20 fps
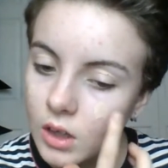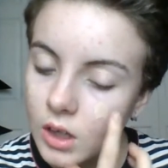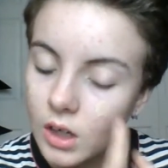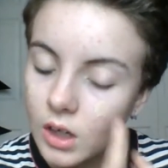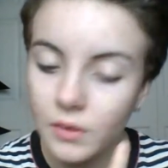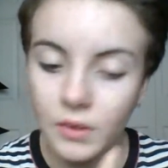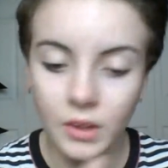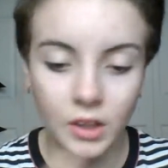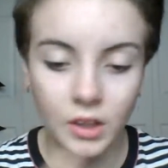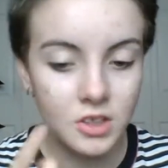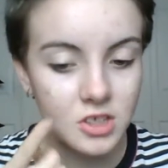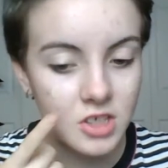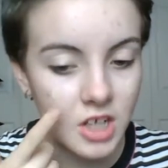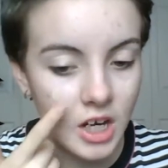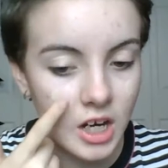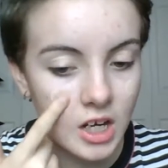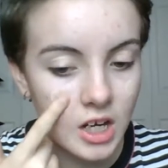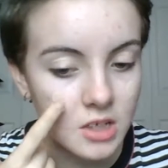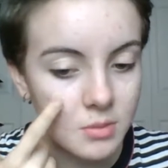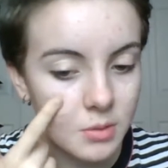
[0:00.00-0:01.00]
I don't think it's
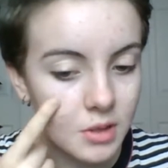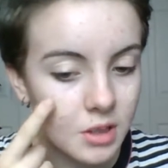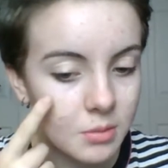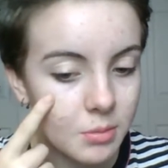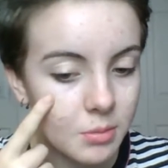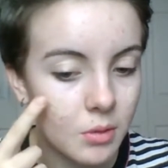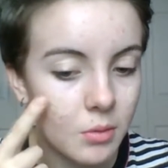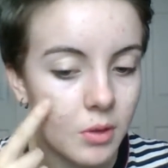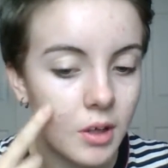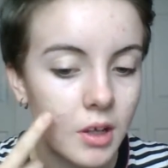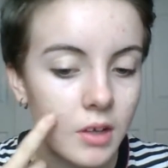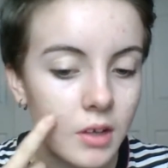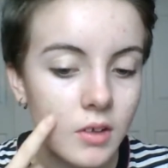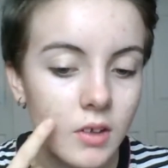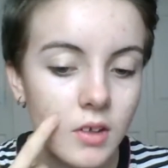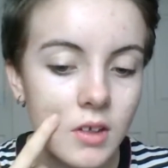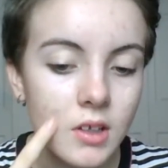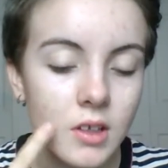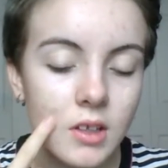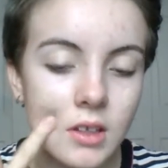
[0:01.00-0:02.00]
changed, but it's been a while I've
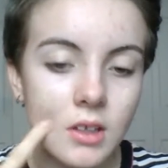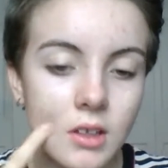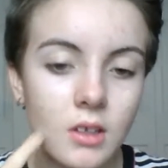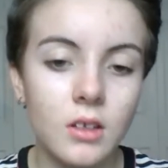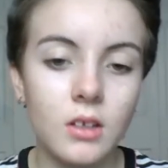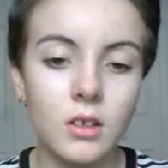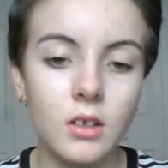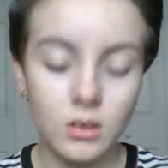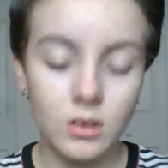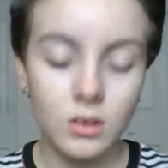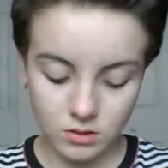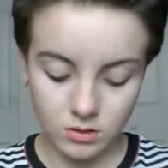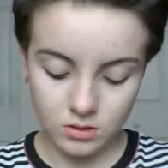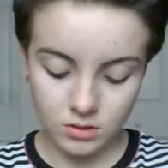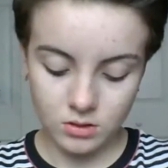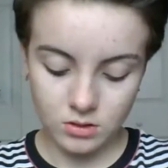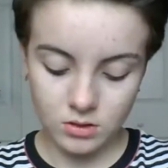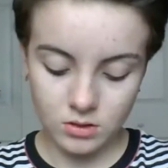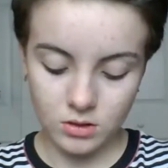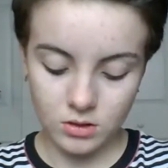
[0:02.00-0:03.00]
done this.
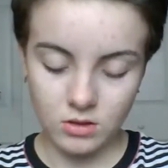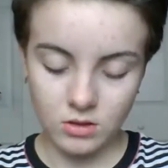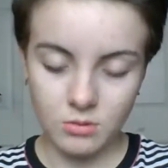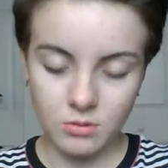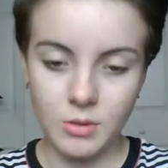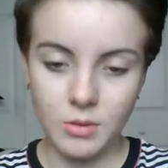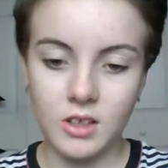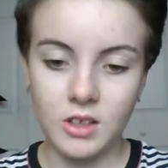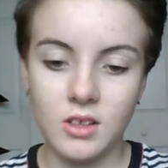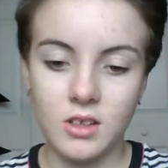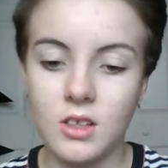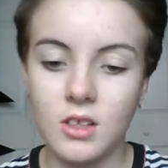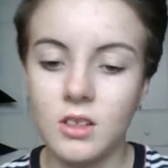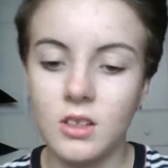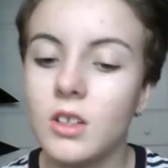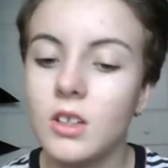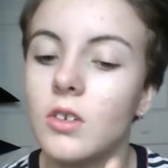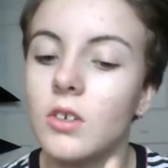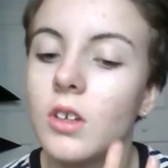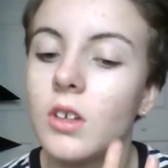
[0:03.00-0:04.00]
Mix
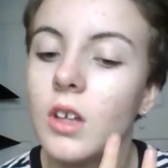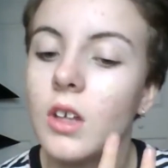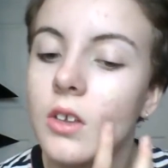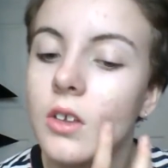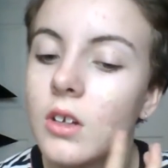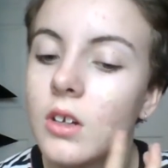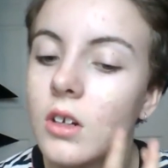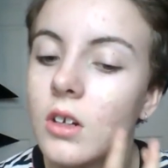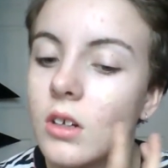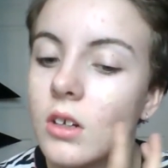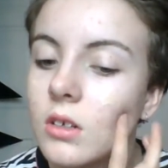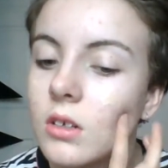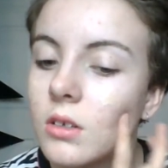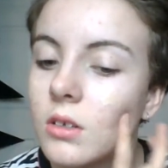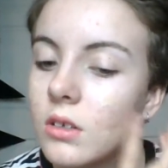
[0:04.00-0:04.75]
these two together,